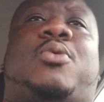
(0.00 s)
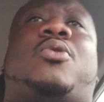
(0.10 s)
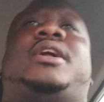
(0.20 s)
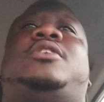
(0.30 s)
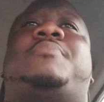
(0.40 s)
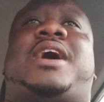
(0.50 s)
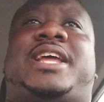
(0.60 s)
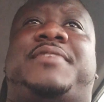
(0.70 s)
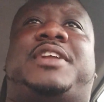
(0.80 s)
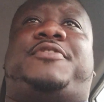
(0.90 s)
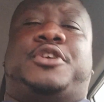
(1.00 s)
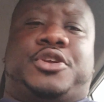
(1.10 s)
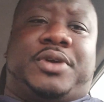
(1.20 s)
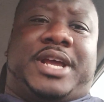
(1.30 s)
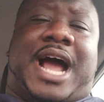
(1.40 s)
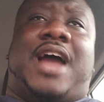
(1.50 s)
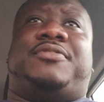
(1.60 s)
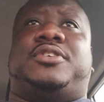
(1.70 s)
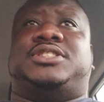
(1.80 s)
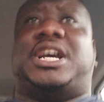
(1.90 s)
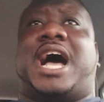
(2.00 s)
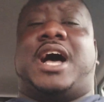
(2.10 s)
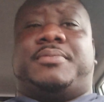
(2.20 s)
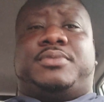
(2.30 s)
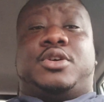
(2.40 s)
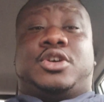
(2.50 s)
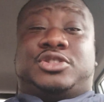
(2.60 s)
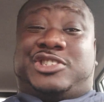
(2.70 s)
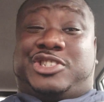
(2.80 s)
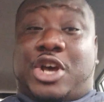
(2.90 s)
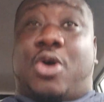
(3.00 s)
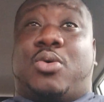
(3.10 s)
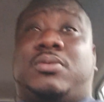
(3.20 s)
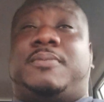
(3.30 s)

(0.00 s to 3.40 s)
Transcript: one, no matter, even if you do get hired for a job. So